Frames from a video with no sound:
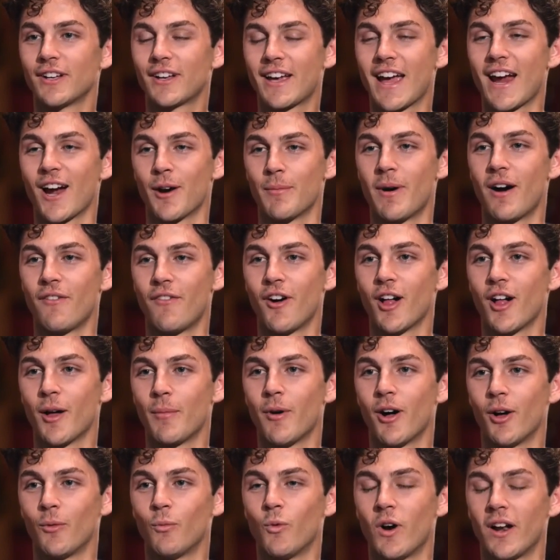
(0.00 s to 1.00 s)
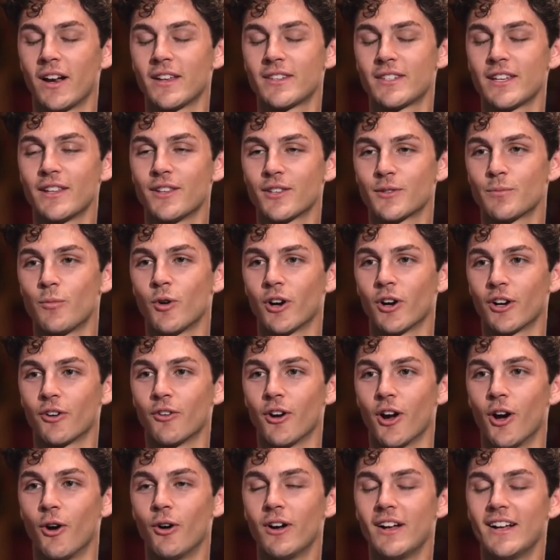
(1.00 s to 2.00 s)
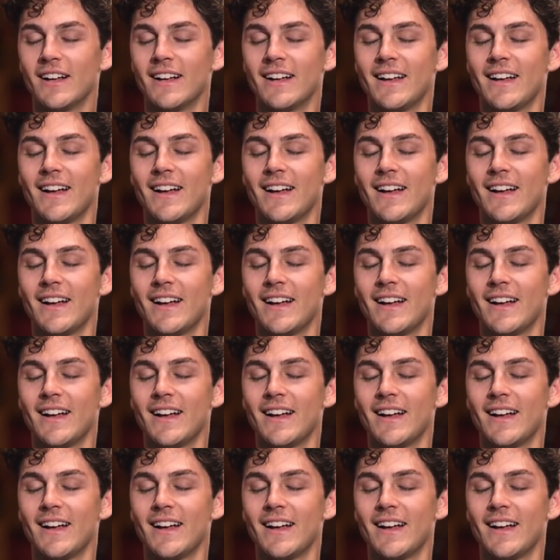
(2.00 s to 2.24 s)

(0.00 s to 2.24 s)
care about volleyball and want to see the sport grow.